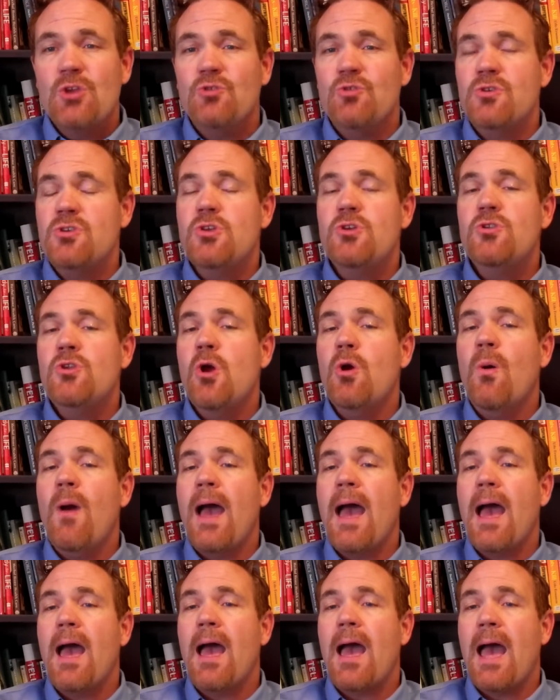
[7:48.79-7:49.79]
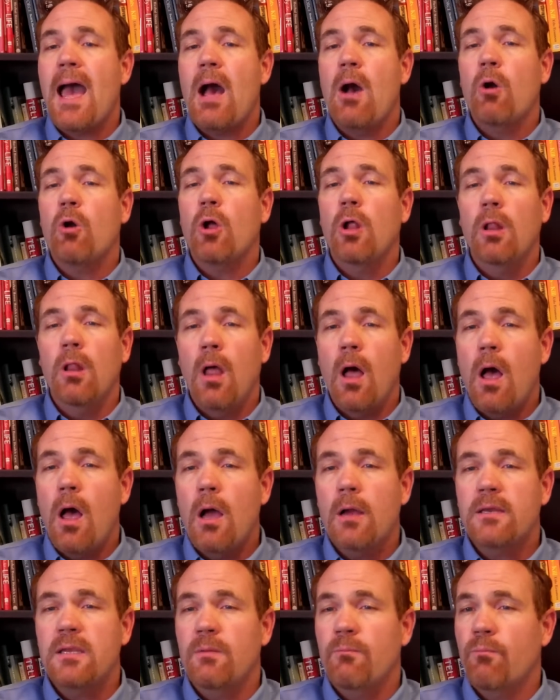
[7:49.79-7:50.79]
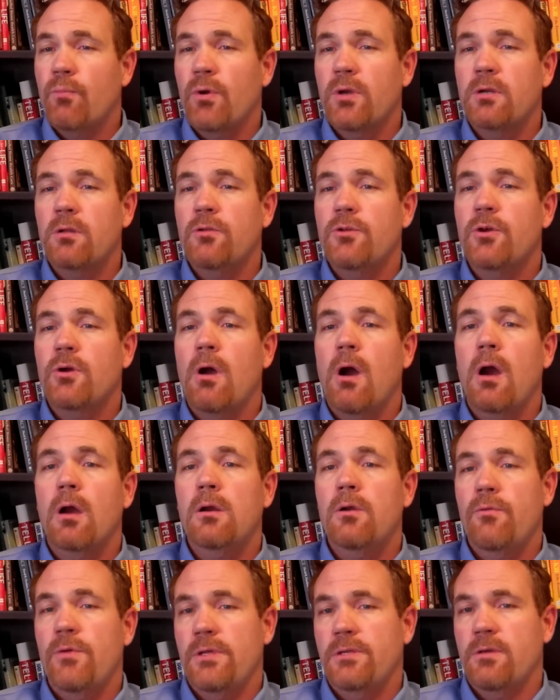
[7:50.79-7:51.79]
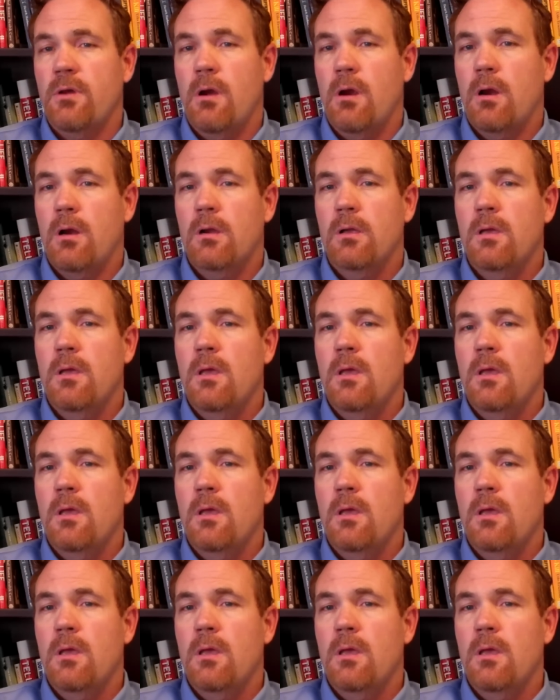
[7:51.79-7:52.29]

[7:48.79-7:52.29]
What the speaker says: Do you know how clogged and brittle your arteries are?